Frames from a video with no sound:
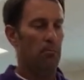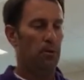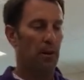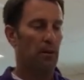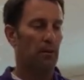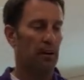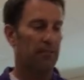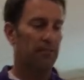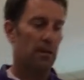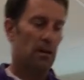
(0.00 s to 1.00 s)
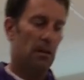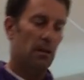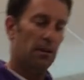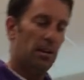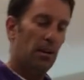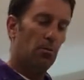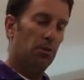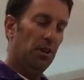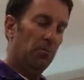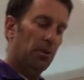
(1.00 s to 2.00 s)
paragraph. An
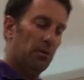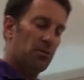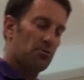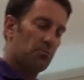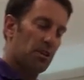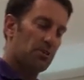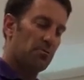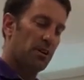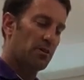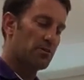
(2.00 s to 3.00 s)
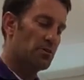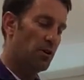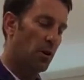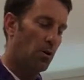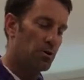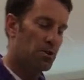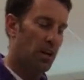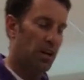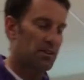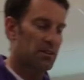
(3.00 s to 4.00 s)
equilibrium is reached when there is no
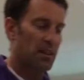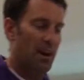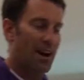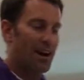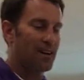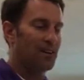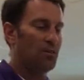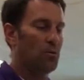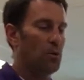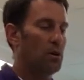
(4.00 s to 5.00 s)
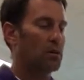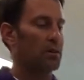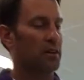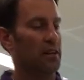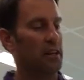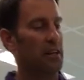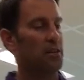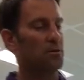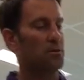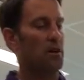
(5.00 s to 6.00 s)
change in the height of water in
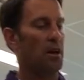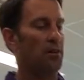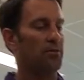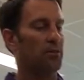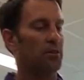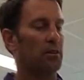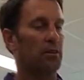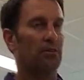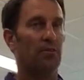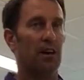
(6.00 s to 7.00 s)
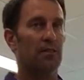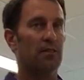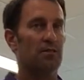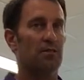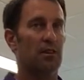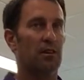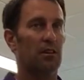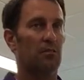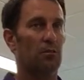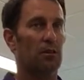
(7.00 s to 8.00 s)
either can for at least 5
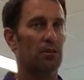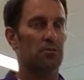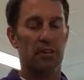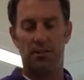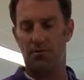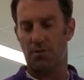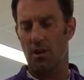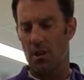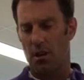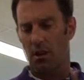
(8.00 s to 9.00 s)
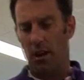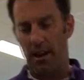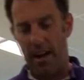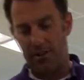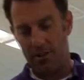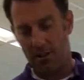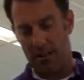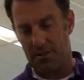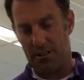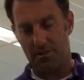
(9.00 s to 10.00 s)
consecutive water transfers. I asked you
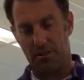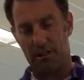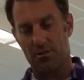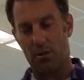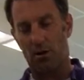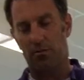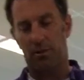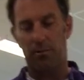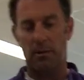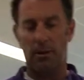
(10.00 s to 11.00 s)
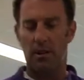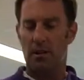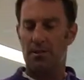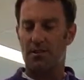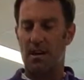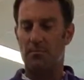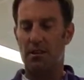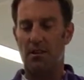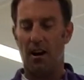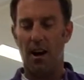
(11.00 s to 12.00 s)
guys yesterday, so hopefully you remember. Does that
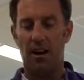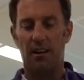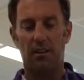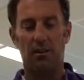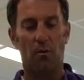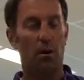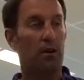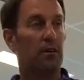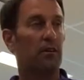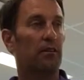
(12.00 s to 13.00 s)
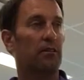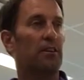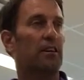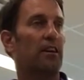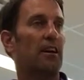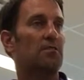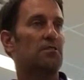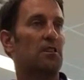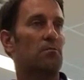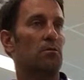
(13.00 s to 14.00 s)
mean the height in the water or in the can is
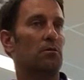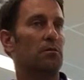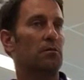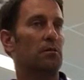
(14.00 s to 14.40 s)
equal?